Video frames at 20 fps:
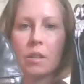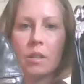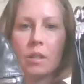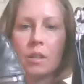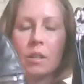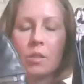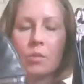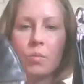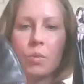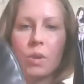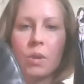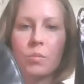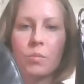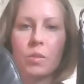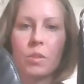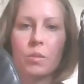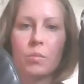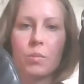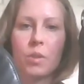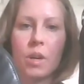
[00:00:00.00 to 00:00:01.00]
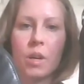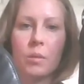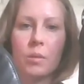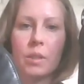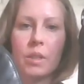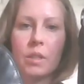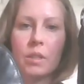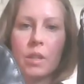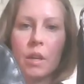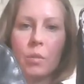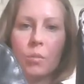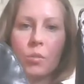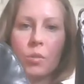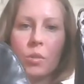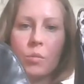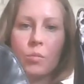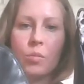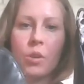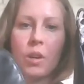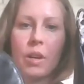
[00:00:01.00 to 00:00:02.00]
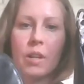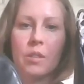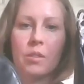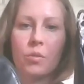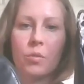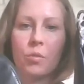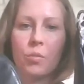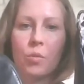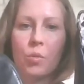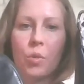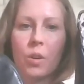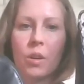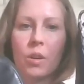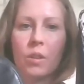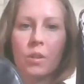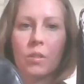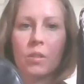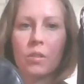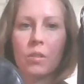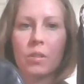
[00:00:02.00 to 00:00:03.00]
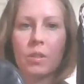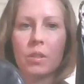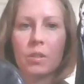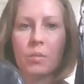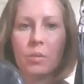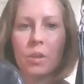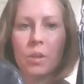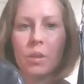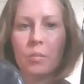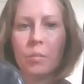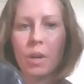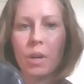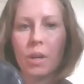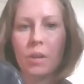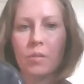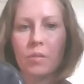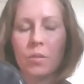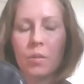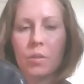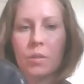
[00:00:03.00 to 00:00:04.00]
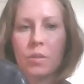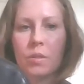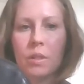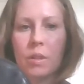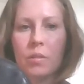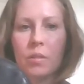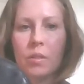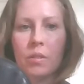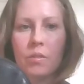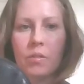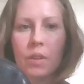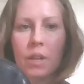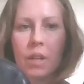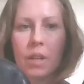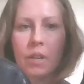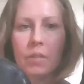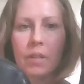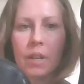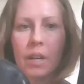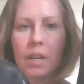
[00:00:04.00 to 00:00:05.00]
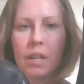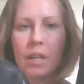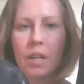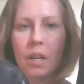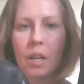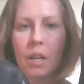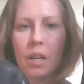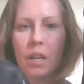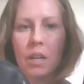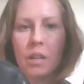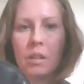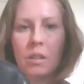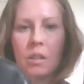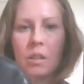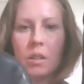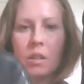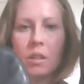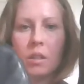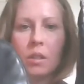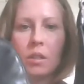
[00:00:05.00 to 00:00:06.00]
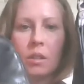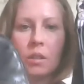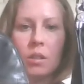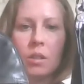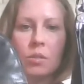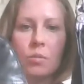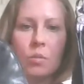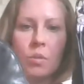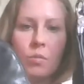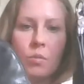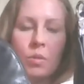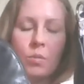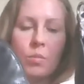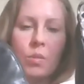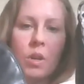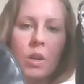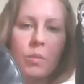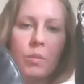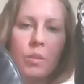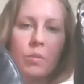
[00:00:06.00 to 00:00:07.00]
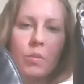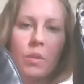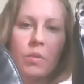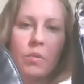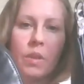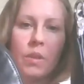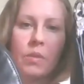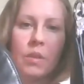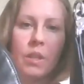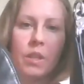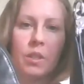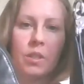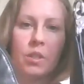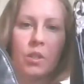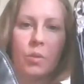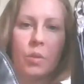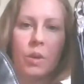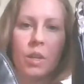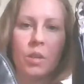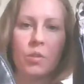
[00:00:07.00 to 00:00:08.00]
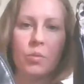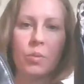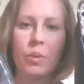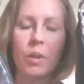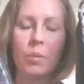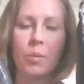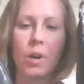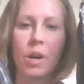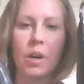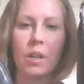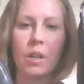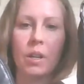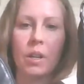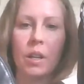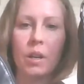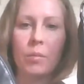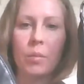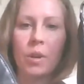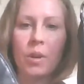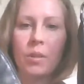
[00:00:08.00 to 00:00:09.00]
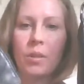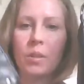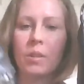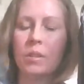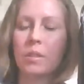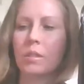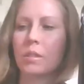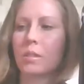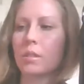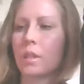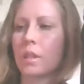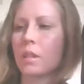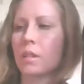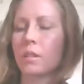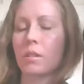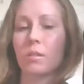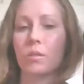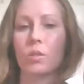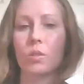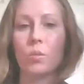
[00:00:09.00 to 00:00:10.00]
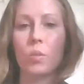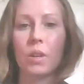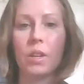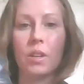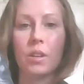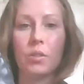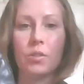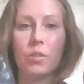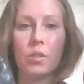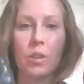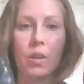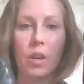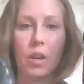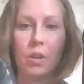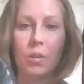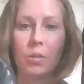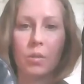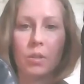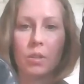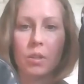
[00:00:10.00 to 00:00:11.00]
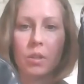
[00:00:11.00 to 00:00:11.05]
This one was probably double in price or more. So this one I bought for $75.99. This one was probably $150 or $200 when I bought it. I bought this, I don't know, 20 years ago.